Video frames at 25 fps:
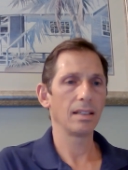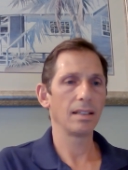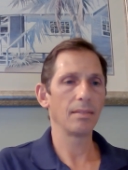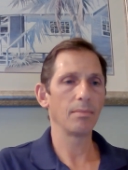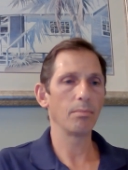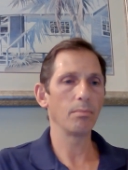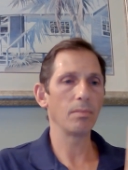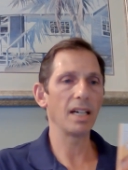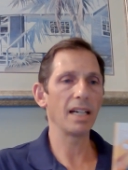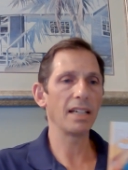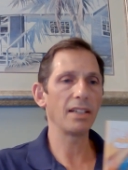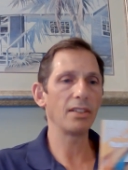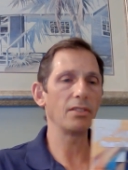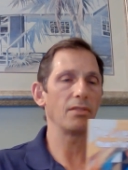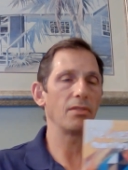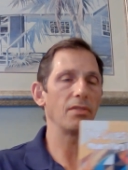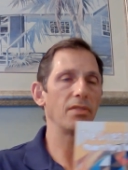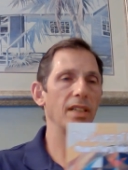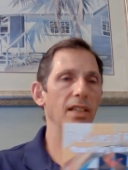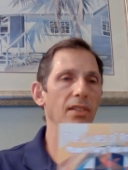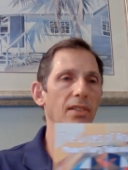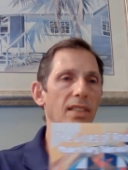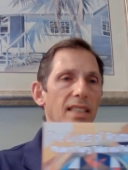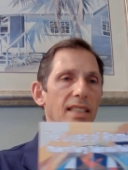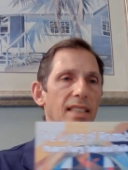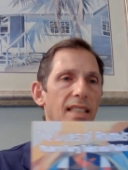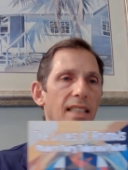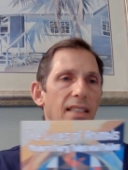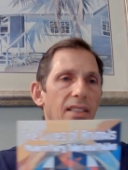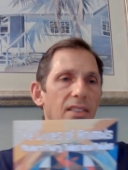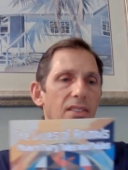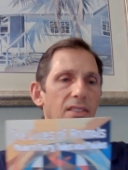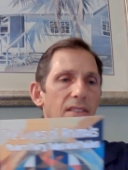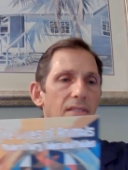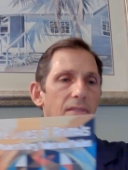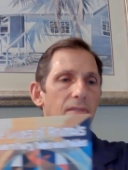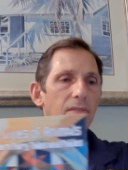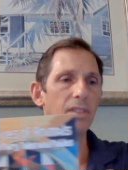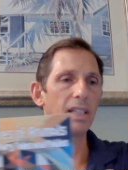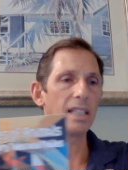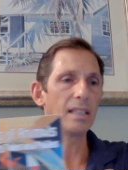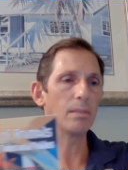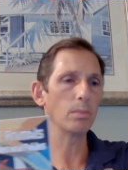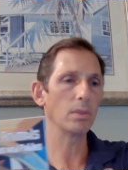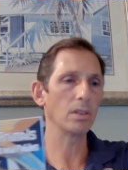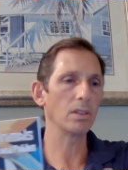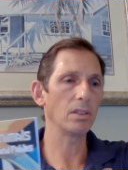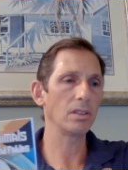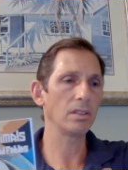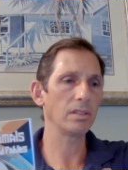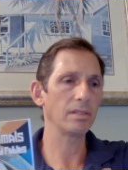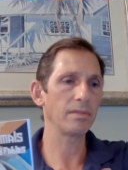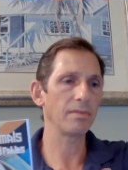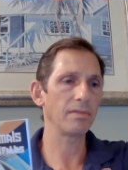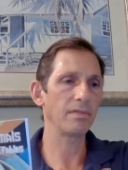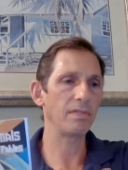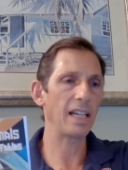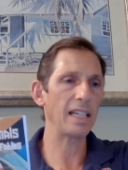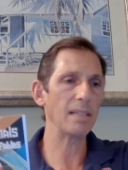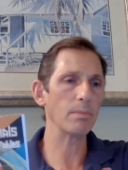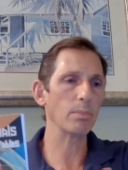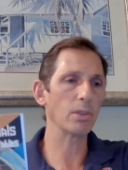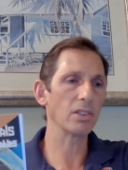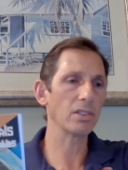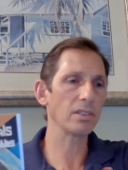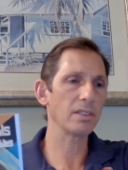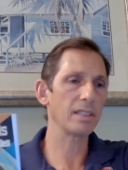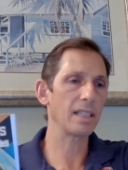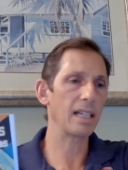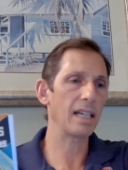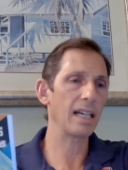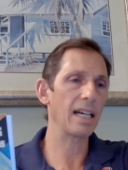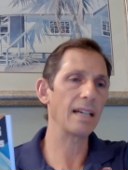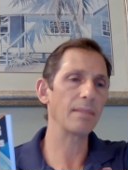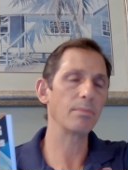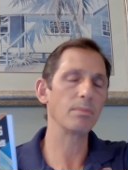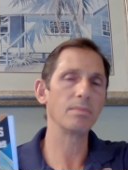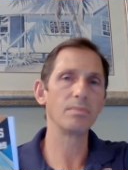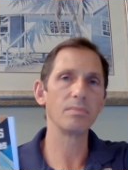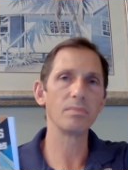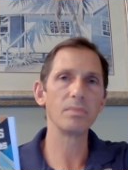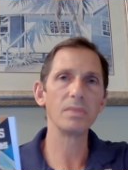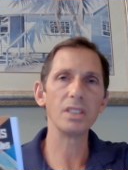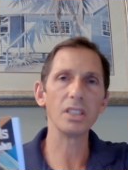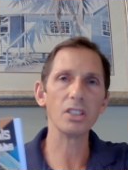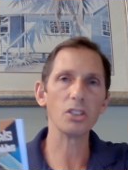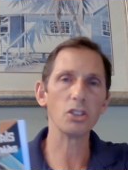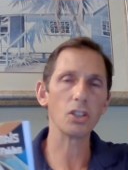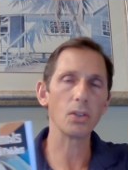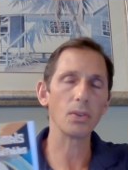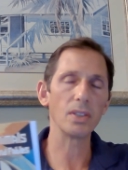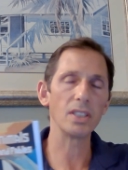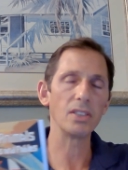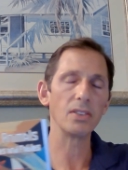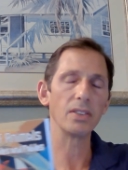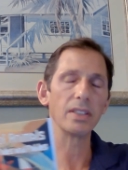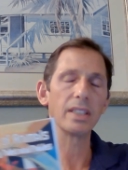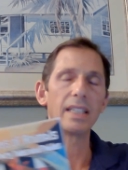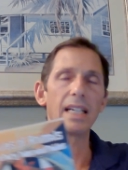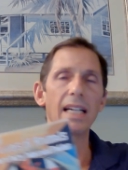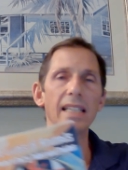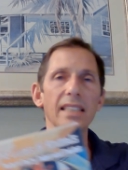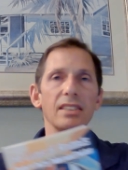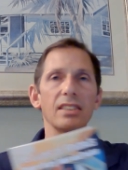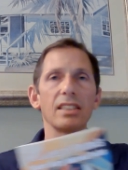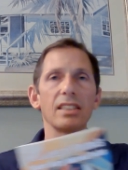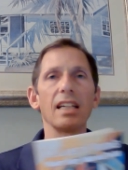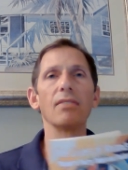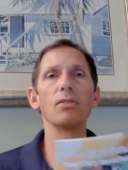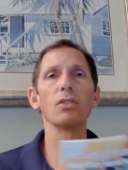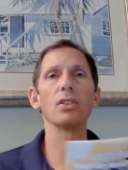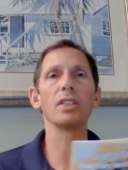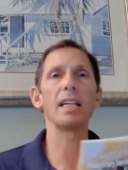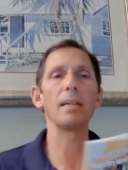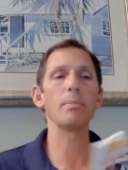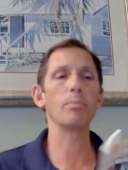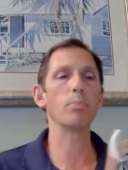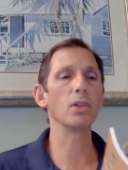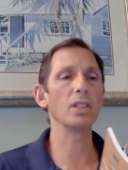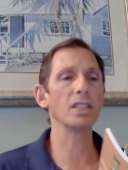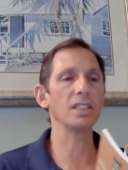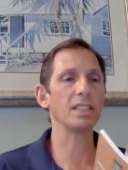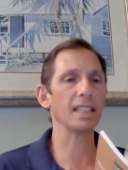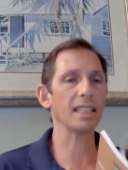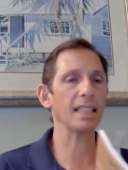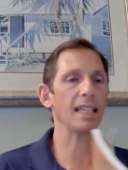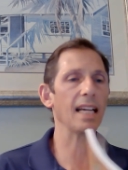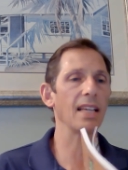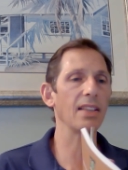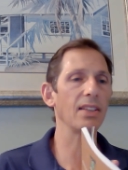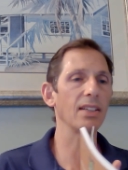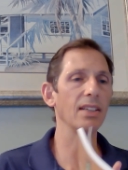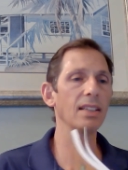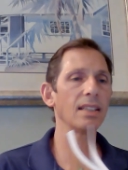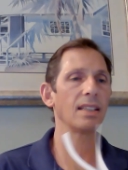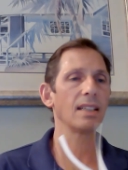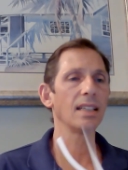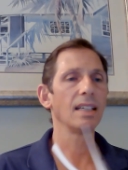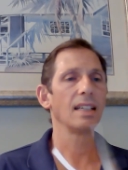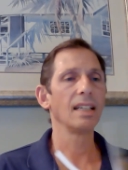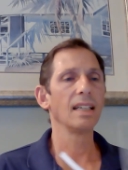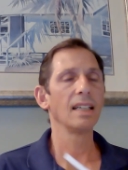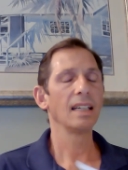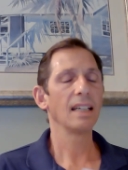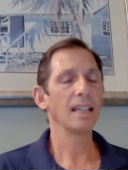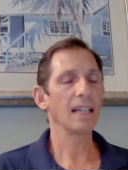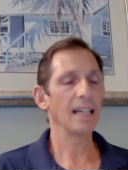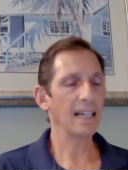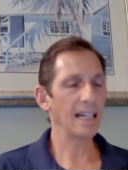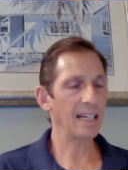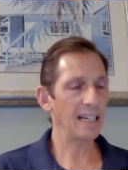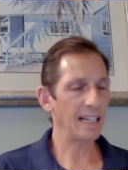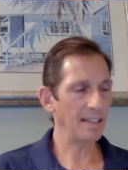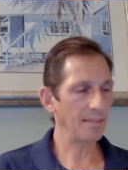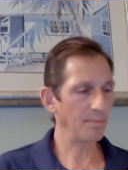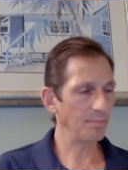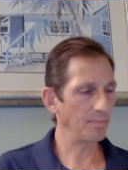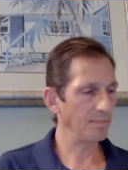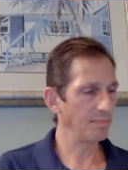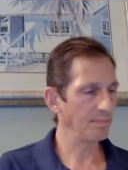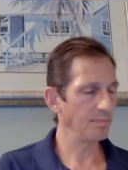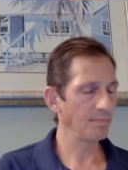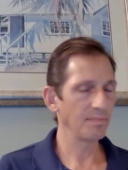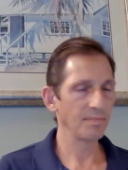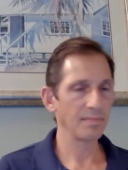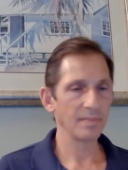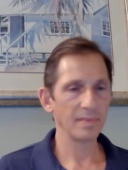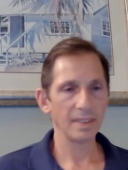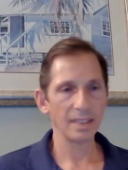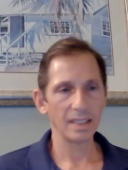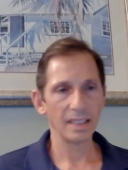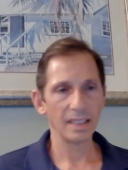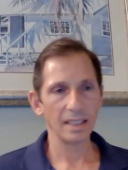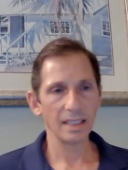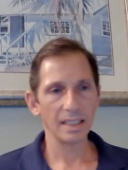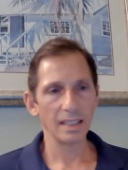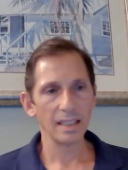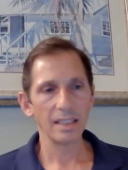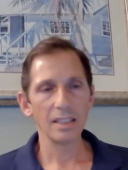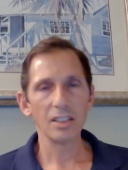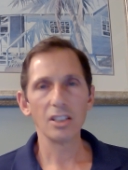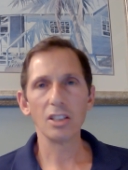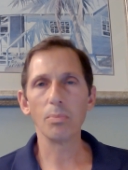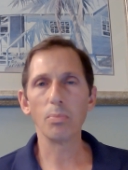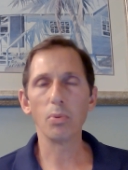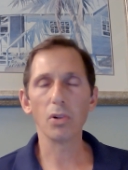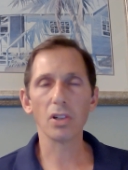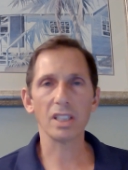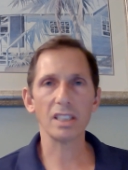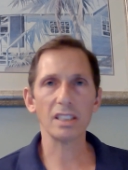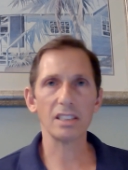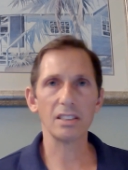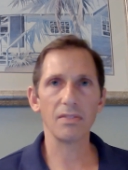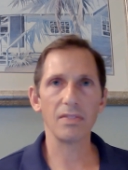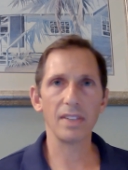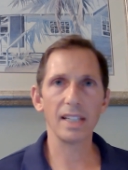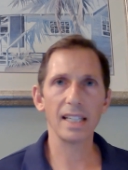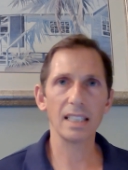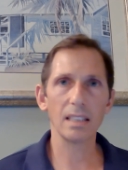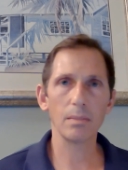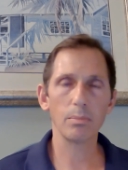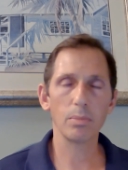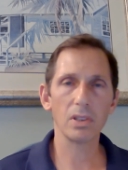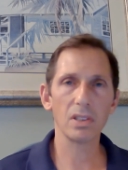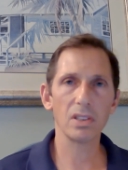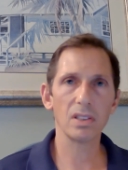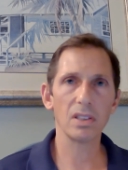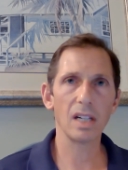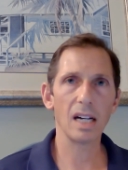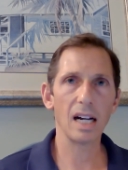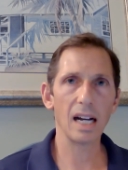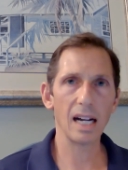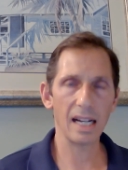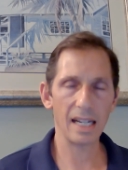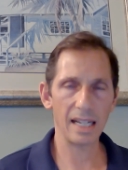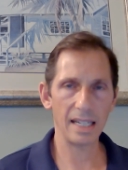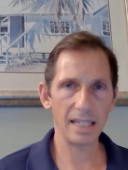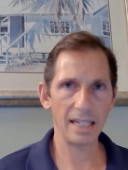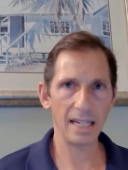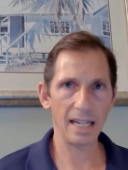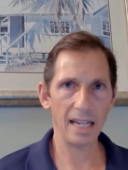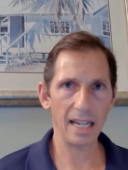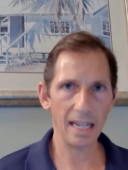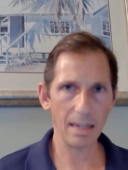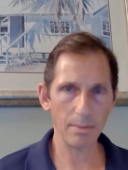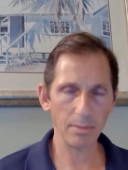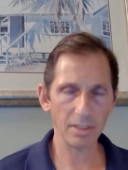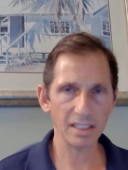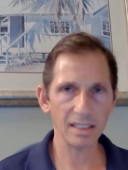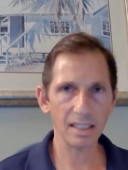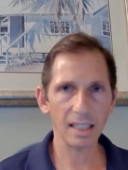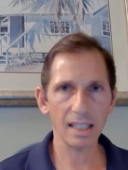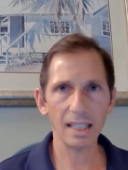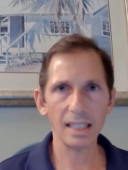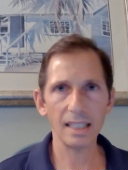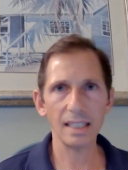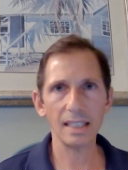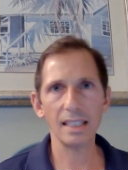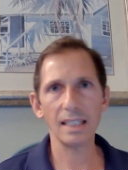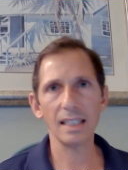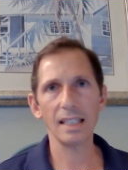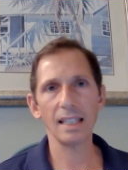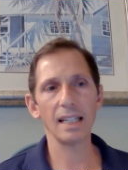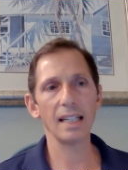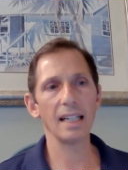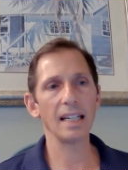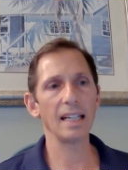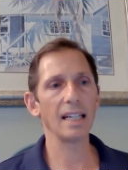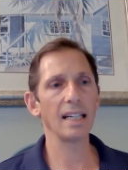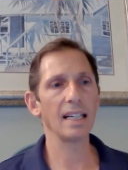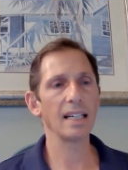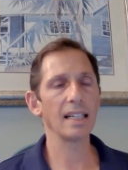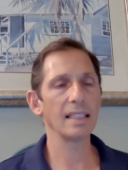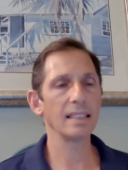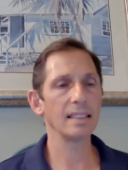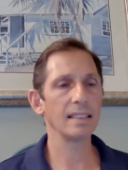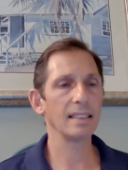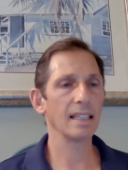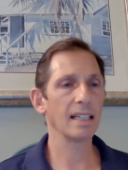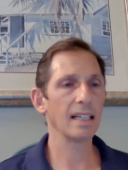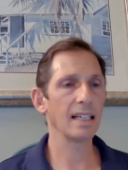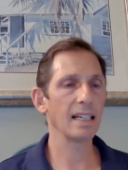Modern Fairy Tales and Fablers, Fables. Um, just showing you the nice cover they put together. the book is available on Amazon, and